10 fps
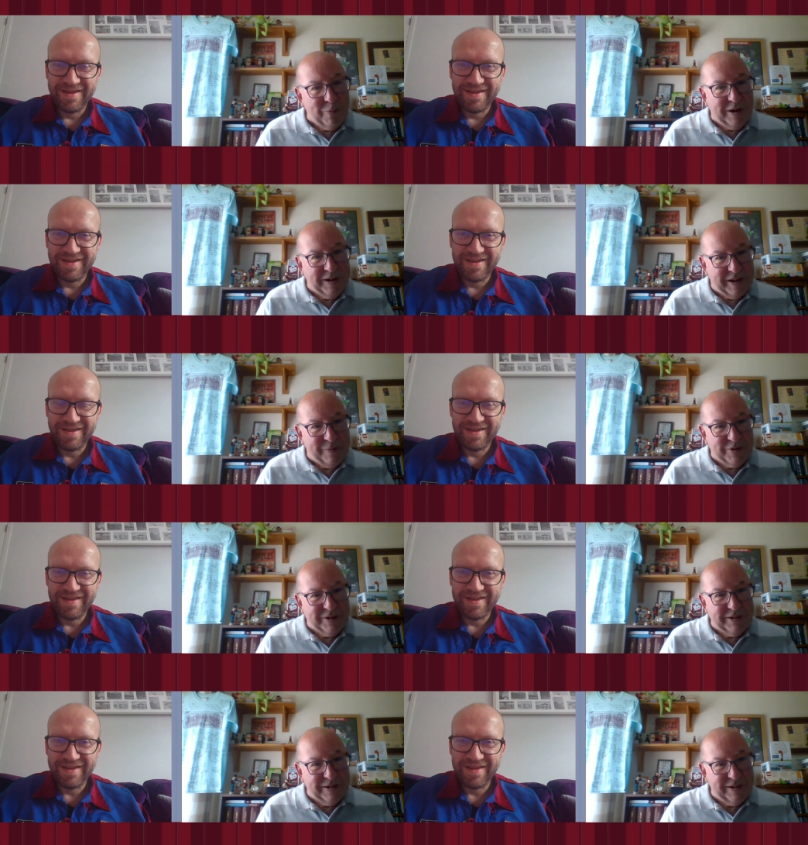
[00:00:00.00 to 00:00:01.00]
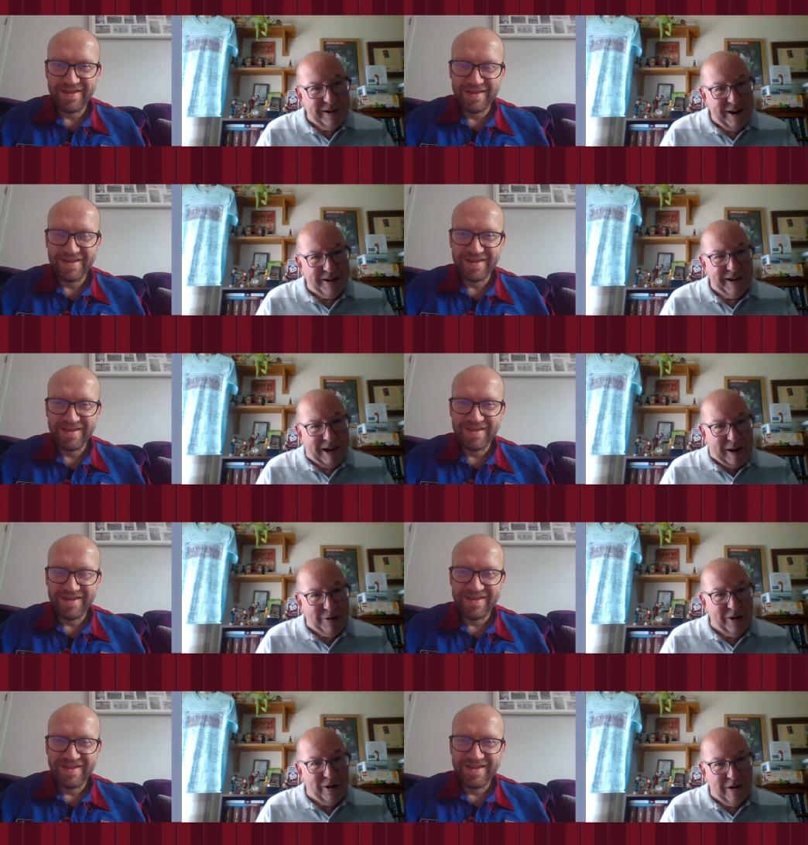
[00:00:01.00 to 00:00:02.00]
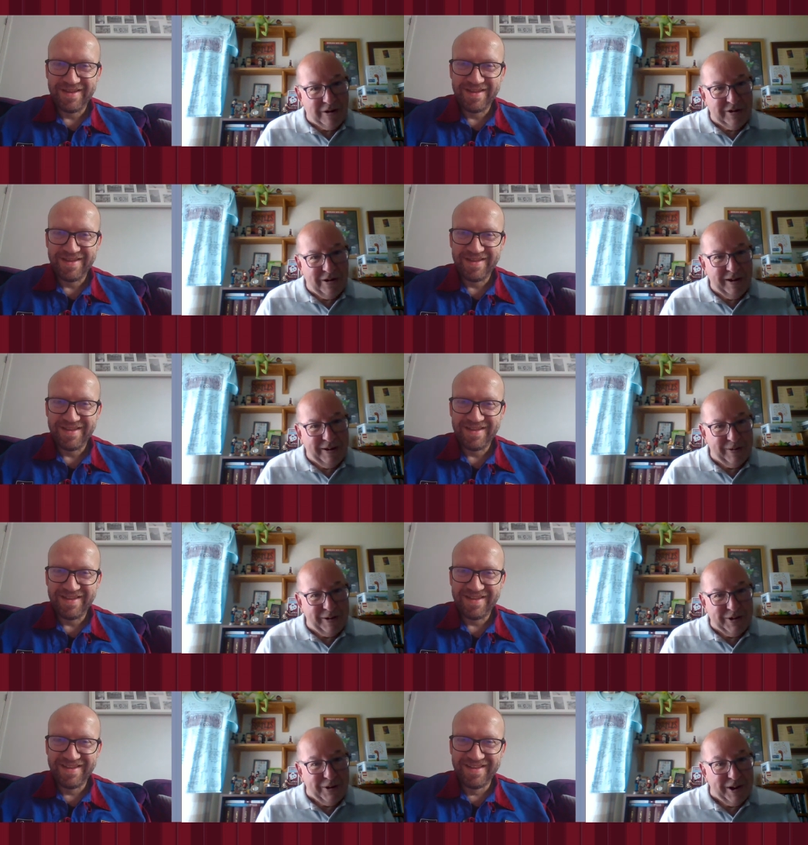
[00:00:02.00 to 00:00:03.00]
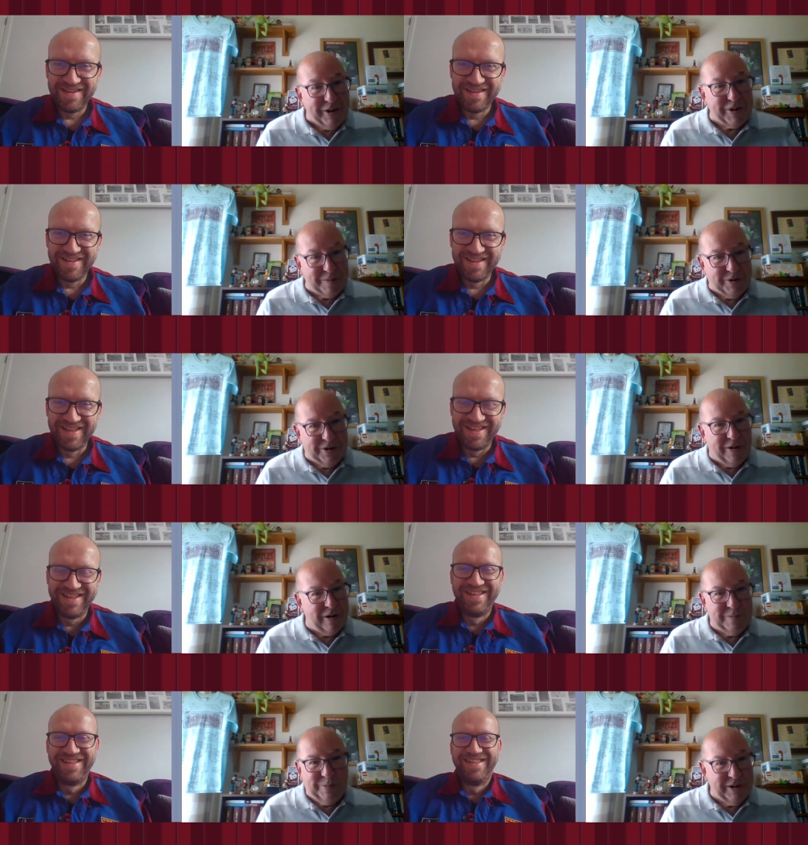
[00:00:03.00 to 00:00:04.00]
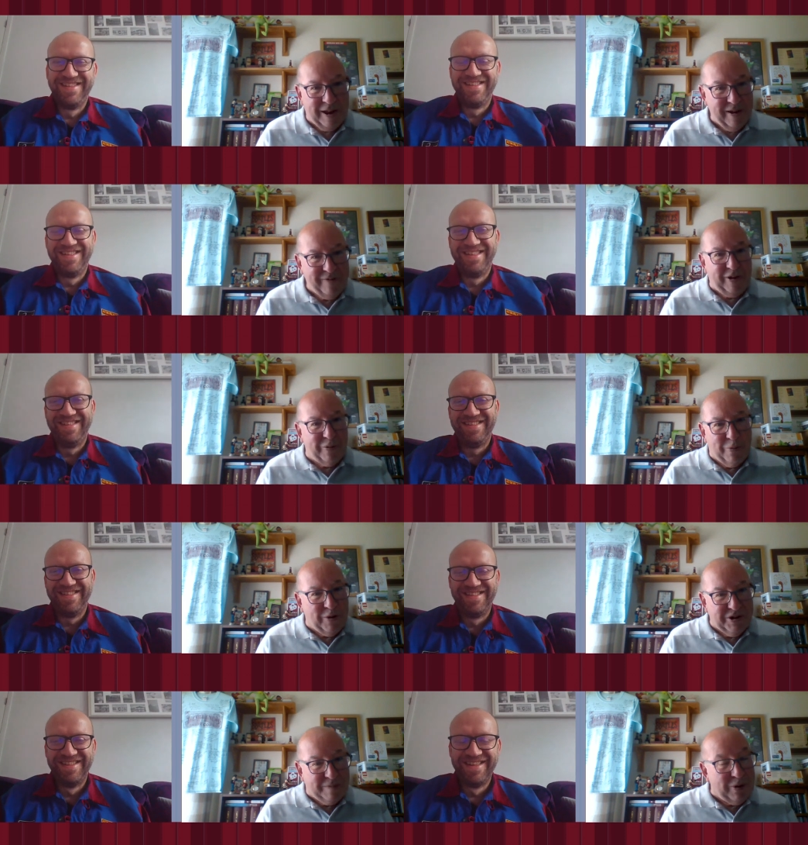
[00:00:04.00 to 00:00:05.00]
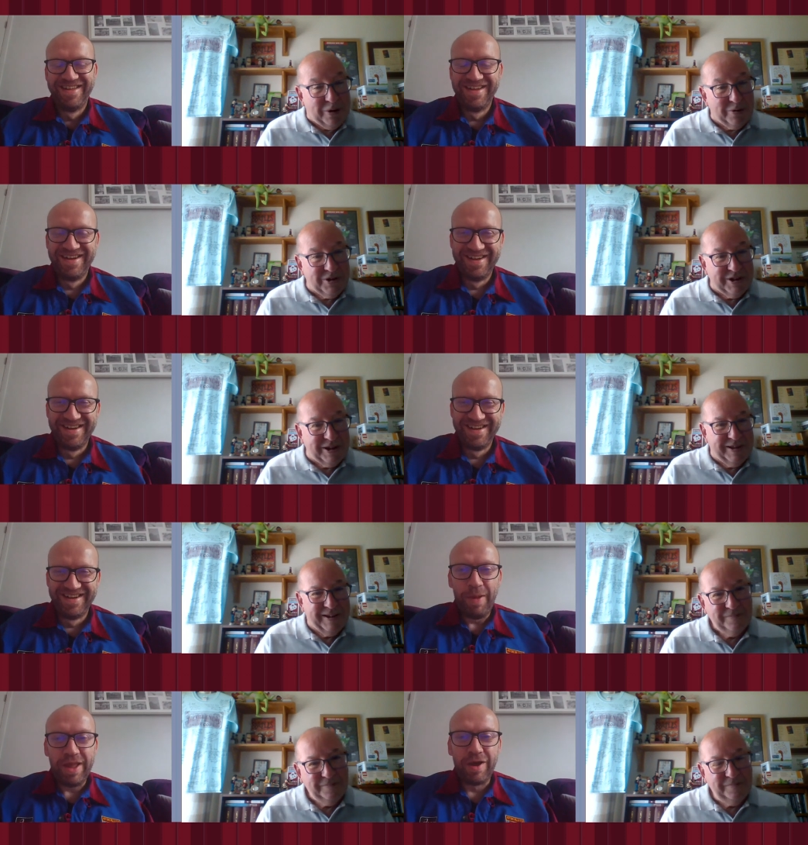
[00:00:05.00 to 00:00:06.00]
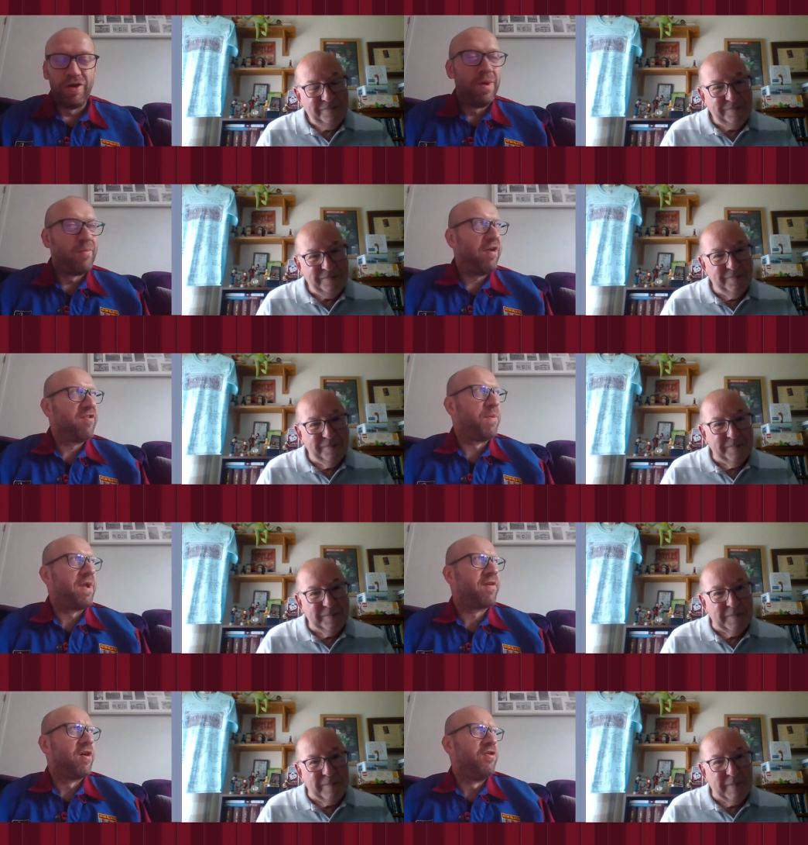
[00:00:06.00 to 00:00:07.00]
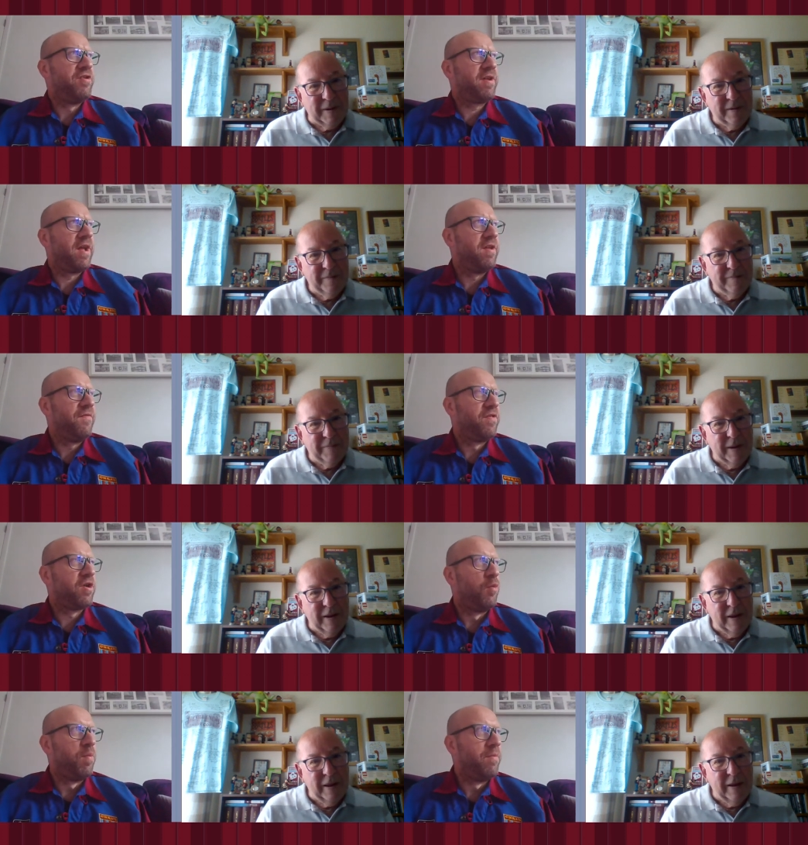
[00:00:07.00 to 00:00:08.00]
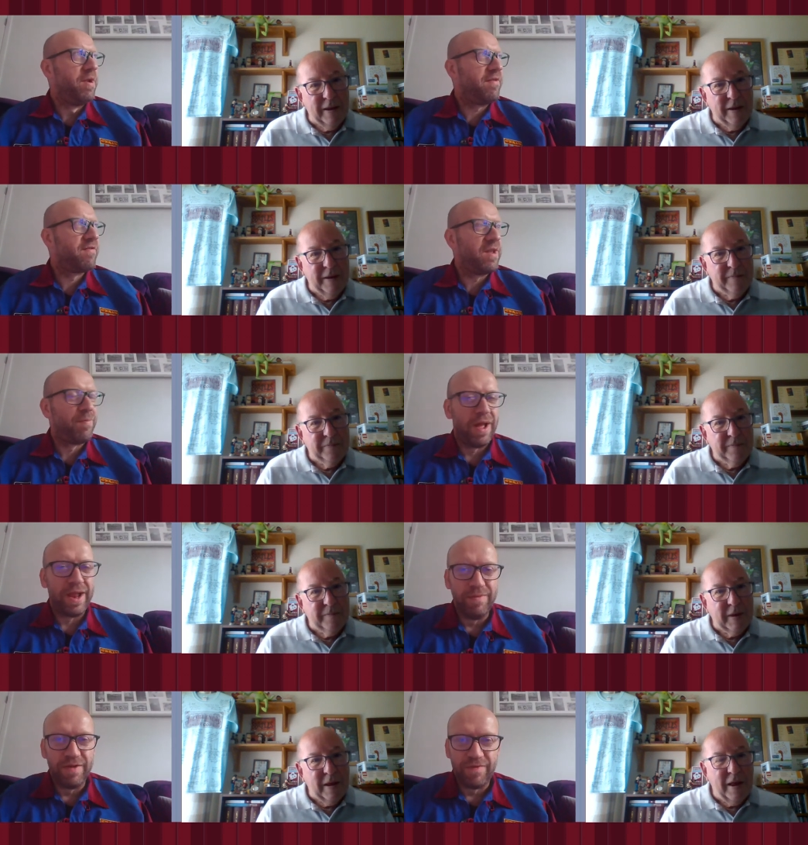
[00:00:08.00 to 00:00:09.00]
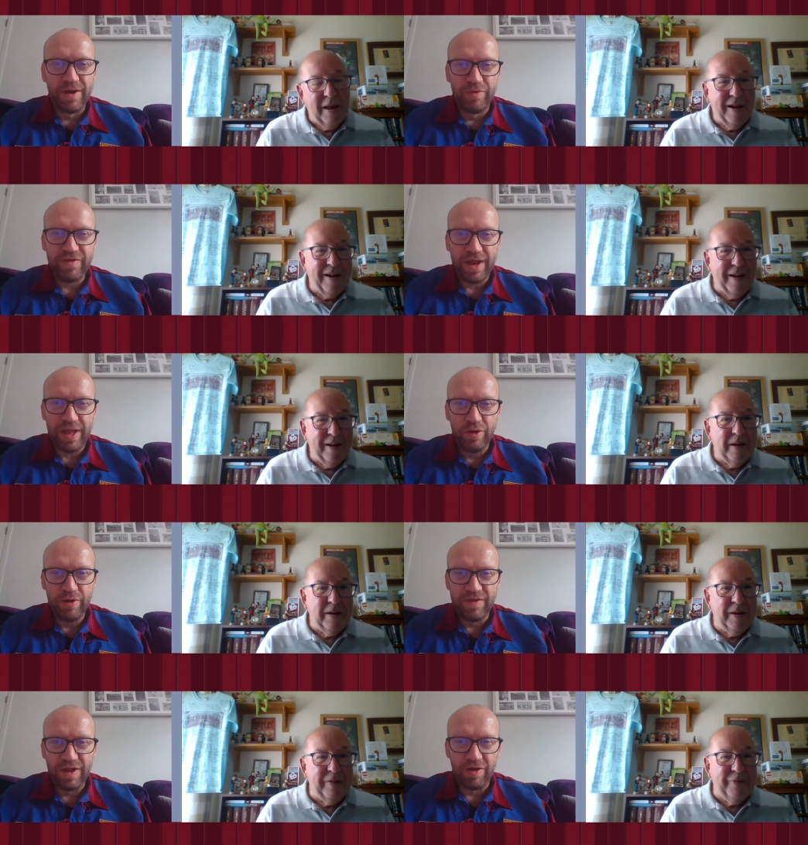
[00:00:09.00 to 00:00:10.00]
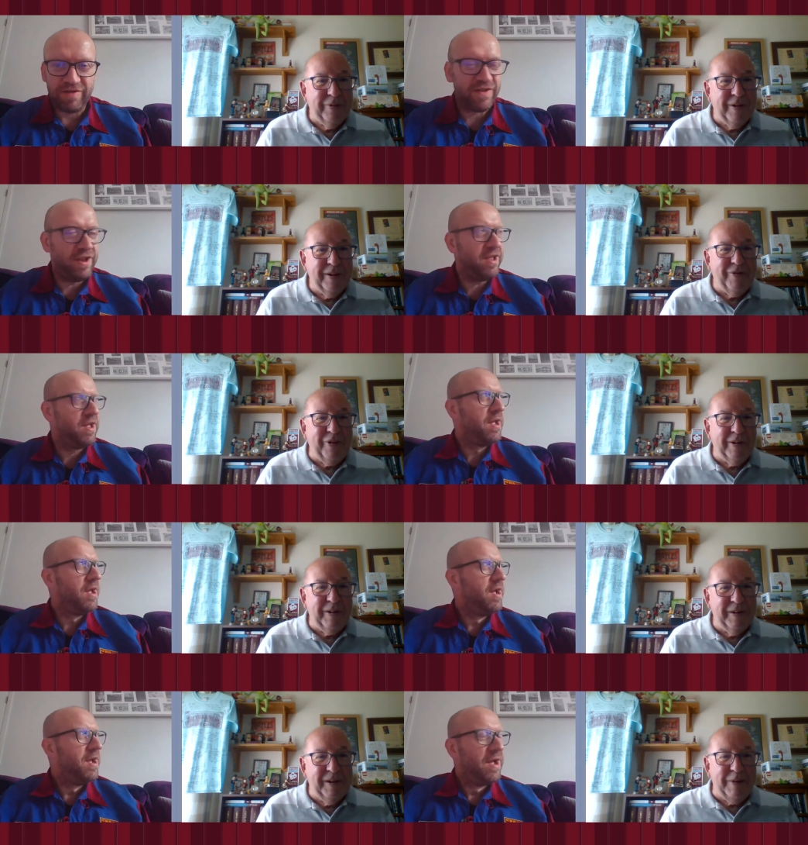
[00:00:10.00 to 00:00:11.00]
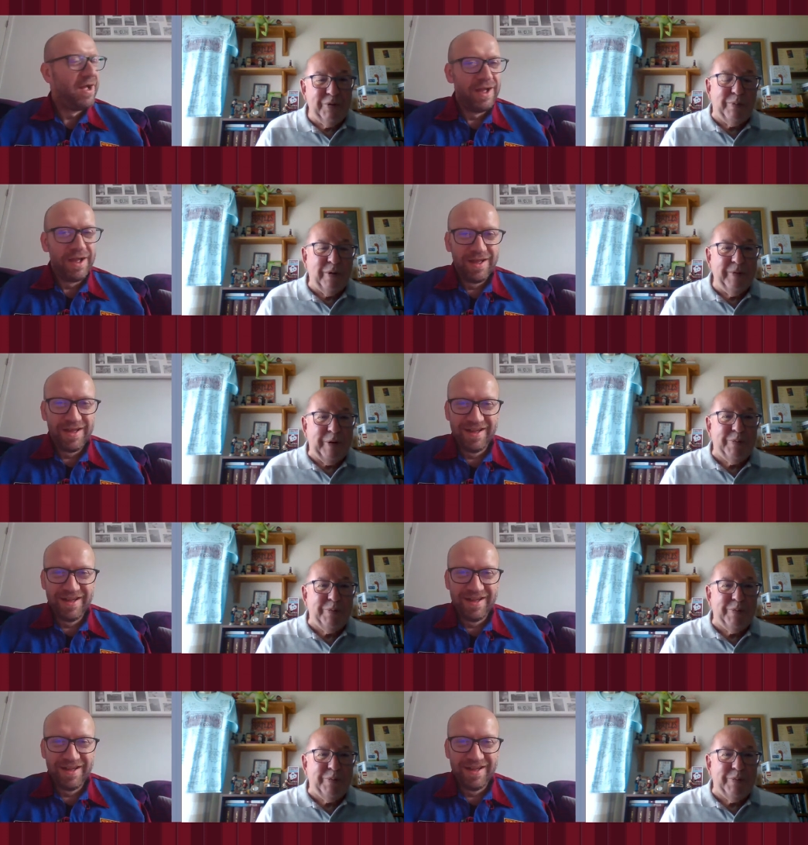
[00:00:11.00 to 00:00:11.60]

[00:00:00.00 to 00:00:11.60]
Speaker 1: Wilkie was uh, handing out cards like his early Christmas cards, but Villa weren't amused.
Speaker 2: I bet you can't remember been got on, can you, for the couple of minutes that he played in midfield? Was he any good? Was he like Sid? It was it was